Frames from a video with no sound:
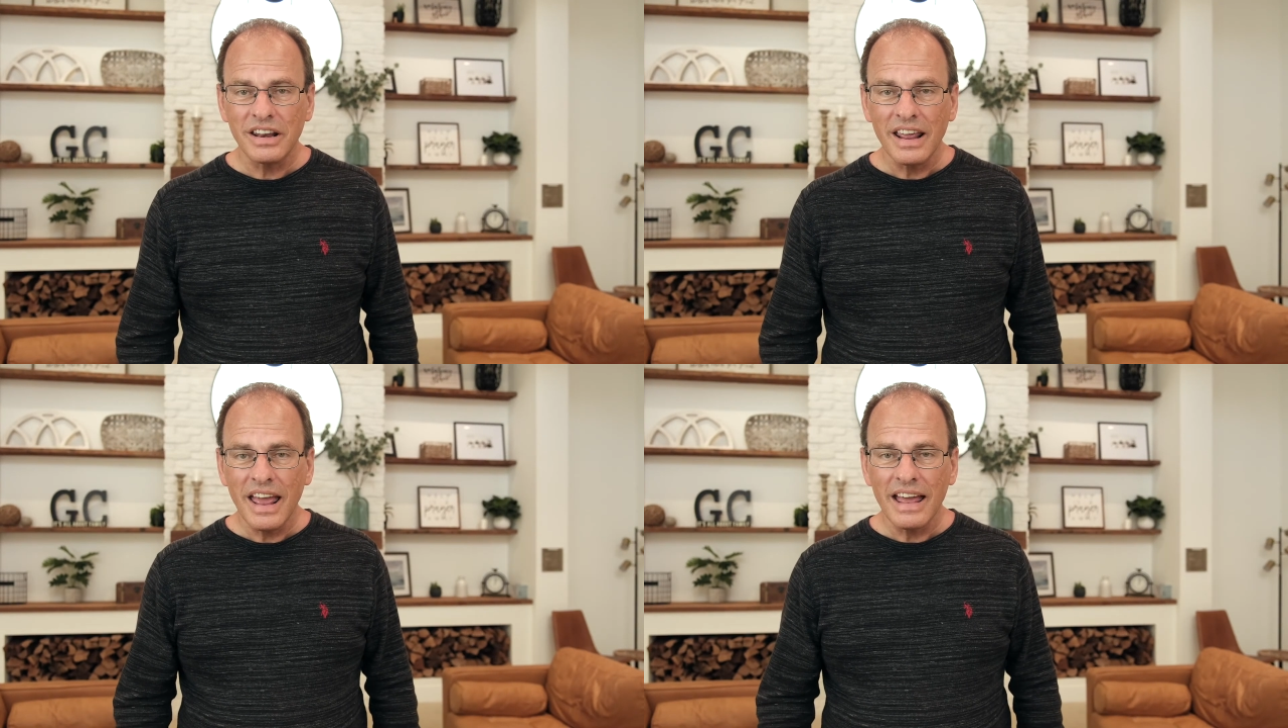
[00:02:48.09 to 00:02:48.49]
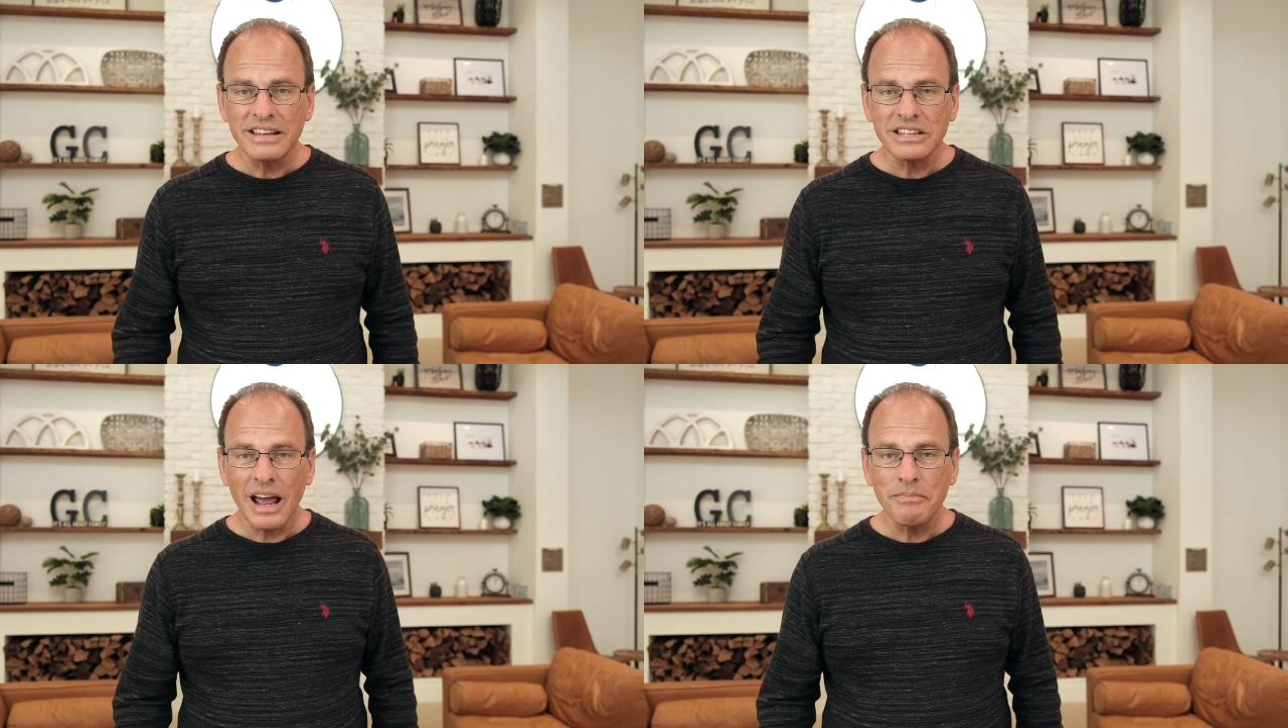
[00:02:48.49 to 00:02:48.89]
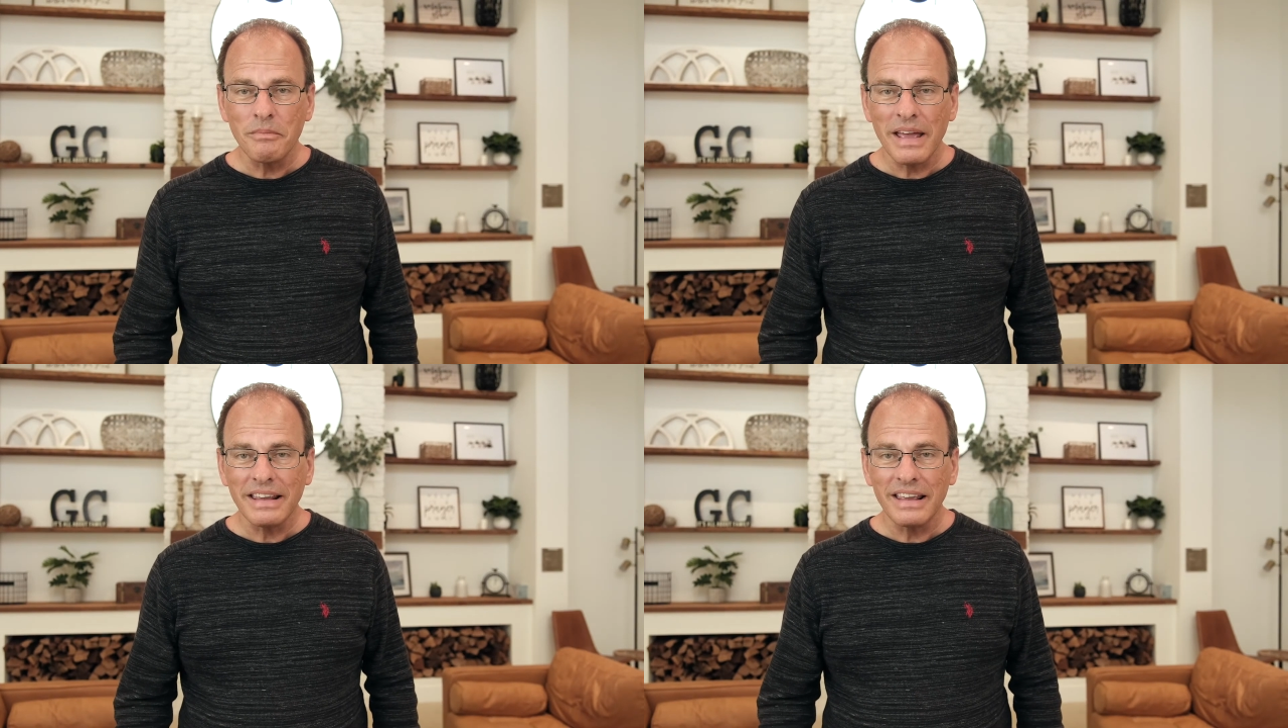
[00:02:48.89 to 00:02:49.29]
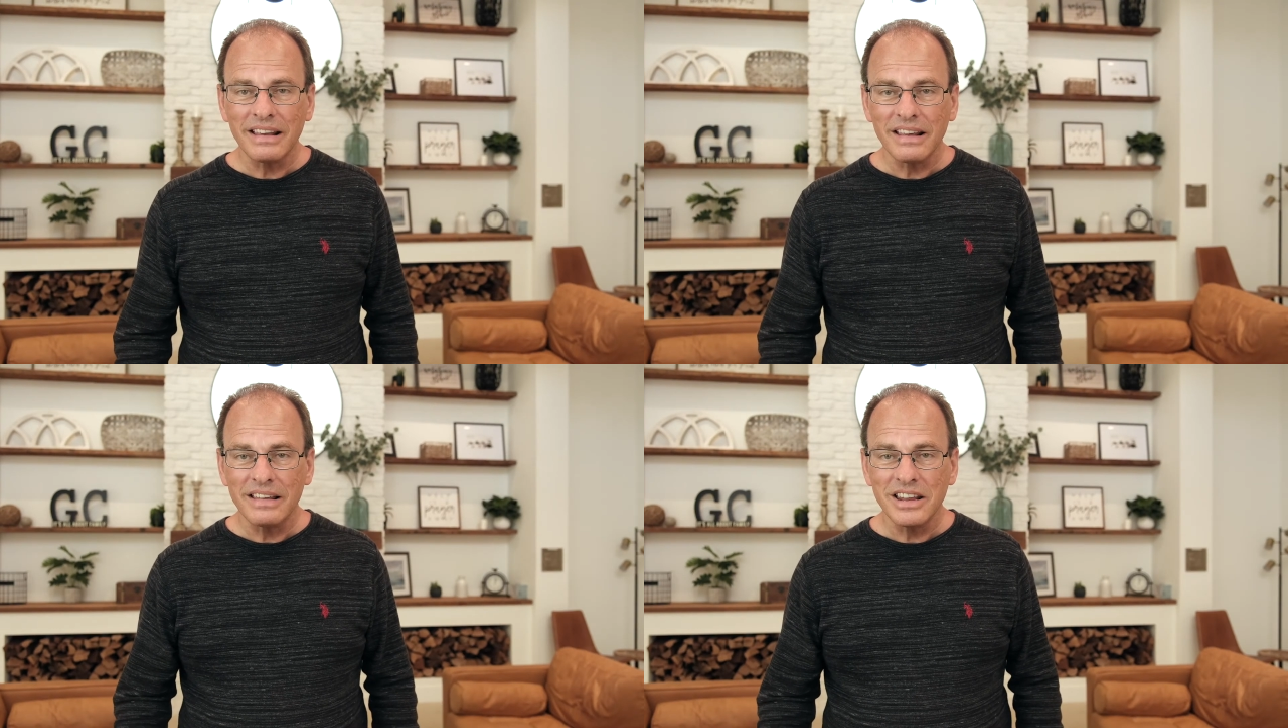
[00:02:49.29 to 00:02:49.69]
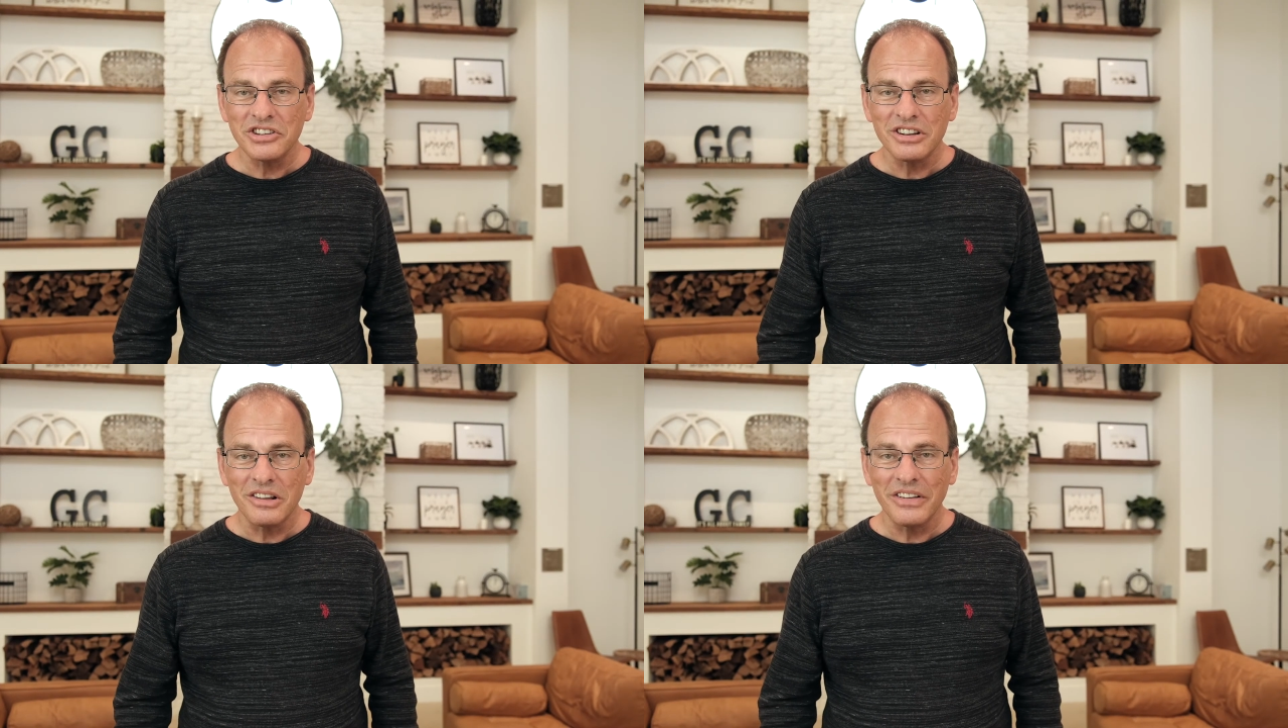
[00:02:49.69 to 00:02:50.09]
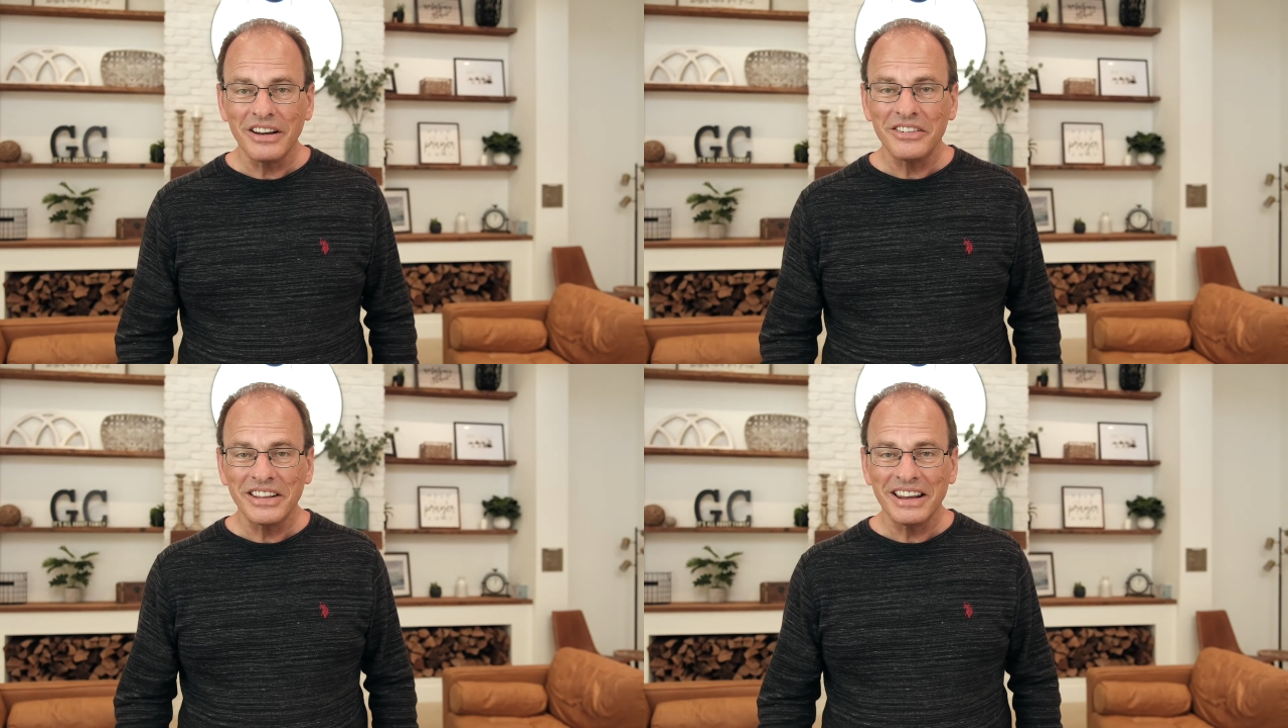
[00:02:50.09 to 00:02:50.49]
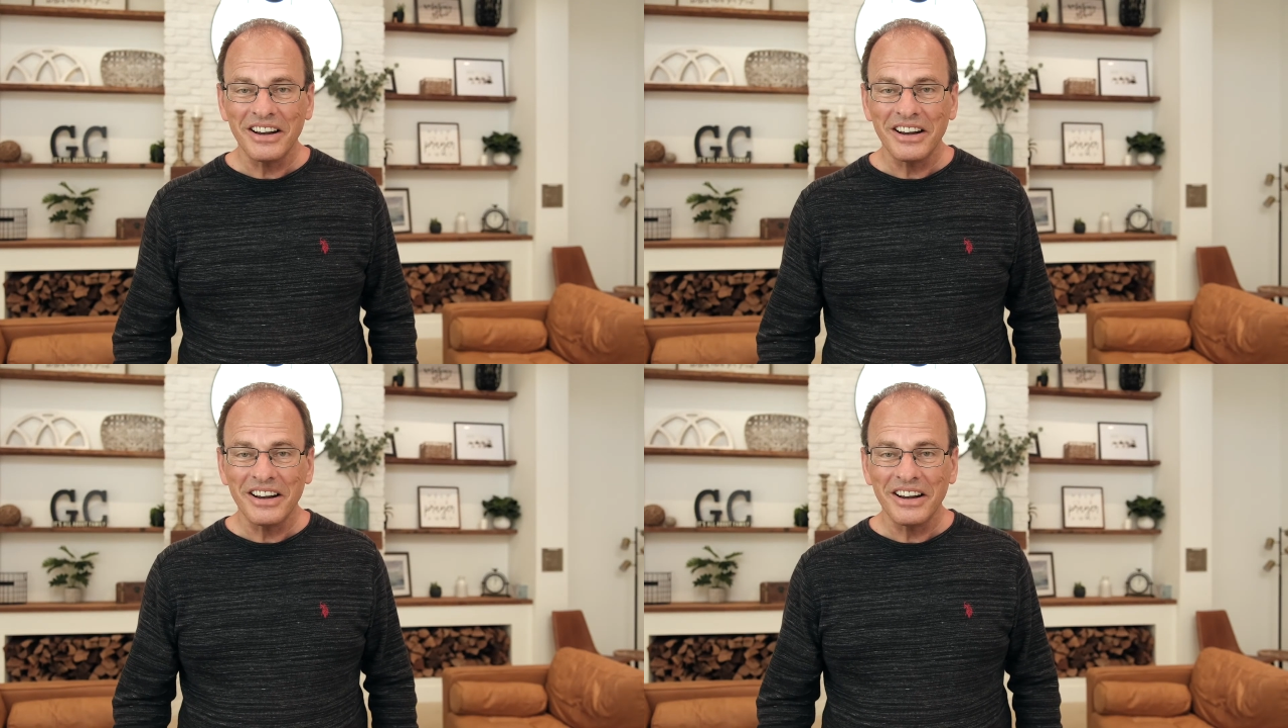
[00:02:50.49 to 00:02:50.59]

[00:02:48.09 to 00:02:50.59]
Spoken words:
and disciple-making initiative here in the